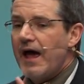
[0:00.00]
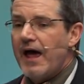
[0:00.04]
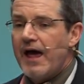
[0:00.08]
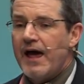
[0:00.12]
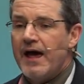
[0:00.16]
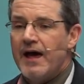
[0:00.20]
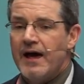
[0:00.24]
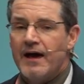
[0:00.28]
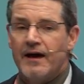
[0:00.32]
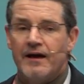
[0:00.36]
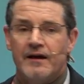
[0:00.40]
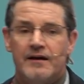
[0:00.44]

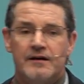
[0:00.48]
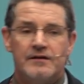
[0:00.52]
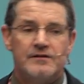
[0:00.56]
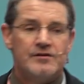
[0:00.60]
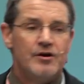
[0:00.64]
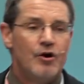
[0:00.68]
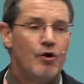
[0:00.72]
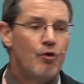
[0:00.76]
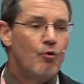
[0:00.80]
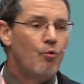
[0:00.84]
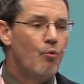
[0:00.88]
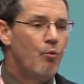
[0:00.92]
and
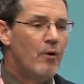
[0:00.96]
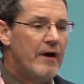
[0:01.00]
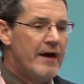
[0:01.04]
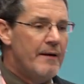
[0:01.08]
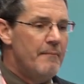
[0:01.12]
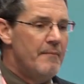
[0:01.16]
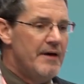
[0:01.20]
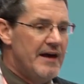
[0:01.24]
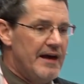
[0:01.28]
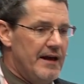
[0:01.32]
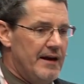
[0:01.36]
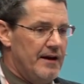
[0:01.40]

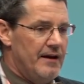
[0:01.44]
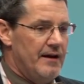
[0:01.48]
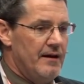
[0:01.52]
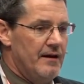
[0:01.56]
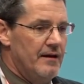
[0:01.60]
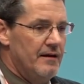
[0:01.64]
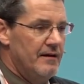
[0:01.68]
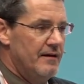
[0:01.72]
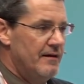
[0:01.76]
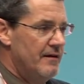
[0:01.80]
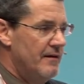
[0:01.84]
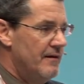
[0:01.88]
women.
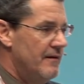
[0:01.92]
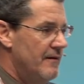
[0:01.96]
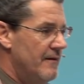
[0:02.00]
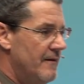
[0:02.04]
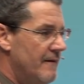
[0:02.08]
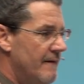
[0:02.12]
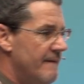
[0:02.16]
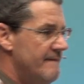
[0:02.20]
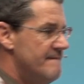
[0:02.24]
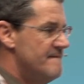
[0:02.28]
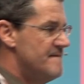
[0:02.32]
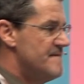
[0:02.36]

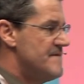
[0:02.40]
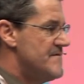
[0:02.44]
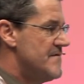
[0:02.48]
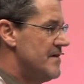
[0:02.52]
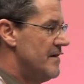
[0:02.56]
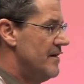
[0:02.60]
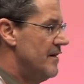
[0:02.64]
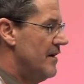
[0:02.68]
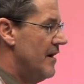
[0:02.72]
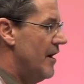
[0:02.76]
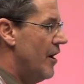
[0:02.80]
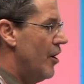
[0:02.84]

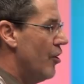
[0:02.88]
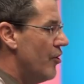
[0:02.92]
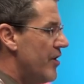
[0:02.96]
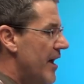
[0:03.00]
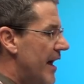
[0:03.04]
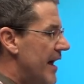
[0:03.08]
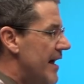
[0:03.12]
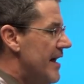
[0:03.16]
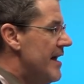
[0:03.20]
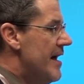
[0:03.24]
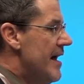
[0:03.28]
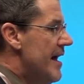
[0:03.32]

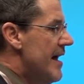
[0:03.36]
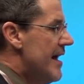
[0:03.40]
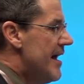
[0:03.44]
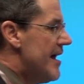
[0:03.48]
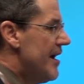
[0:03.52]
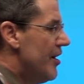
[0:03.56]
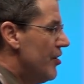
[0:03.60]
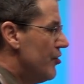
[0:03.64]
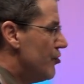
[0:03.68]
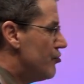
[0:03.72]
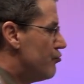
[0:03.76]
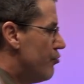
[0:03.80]
Okay,
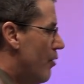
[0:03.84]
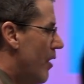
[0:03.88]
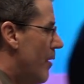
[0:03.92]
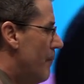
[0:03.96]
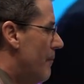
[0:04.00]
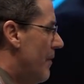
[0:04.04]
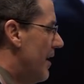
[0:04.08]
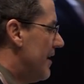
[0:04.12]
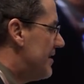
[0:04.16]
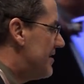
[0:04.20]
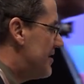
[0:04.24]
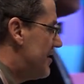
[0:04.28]
here's what must